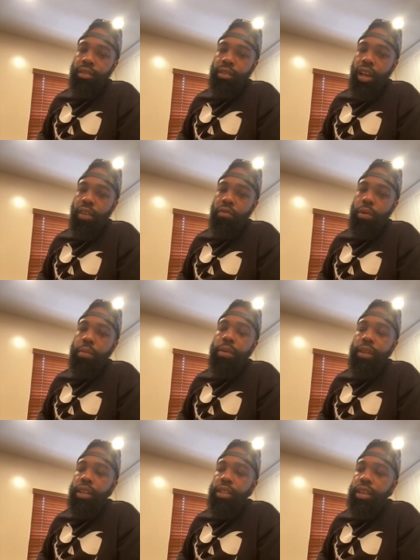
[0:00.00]
I remember
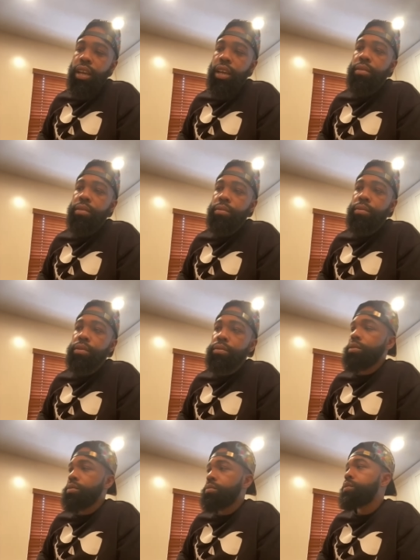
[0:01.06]
at that time we
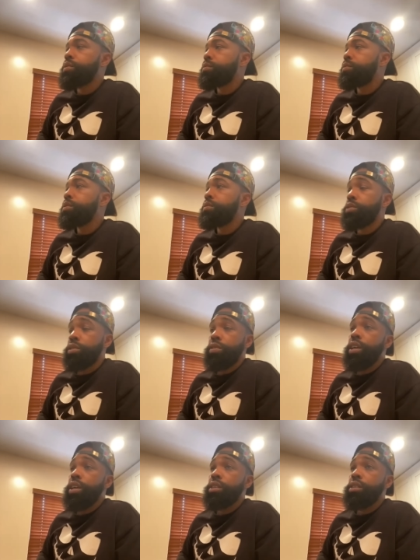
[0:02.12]
was we we was
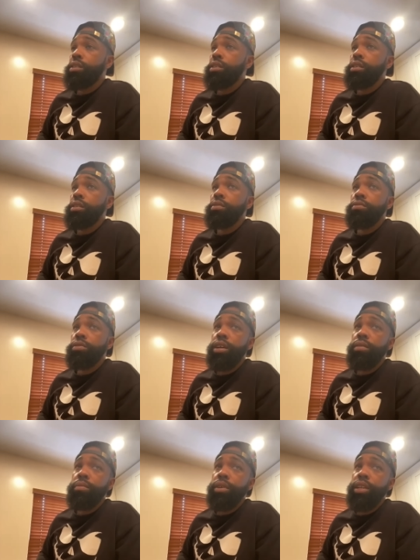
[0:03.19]
trying to do
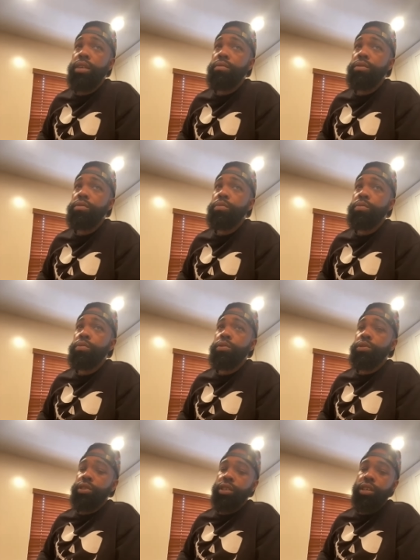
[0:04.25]
something, but they was
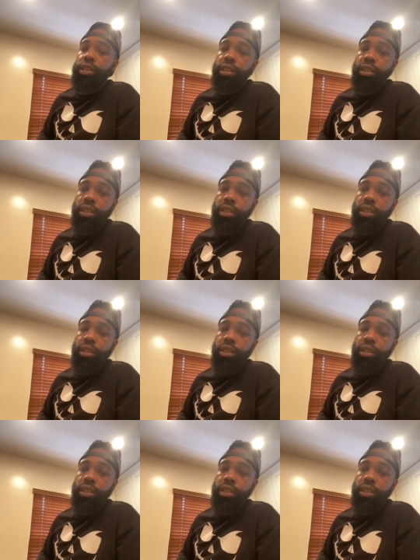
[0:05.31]
bullshitting.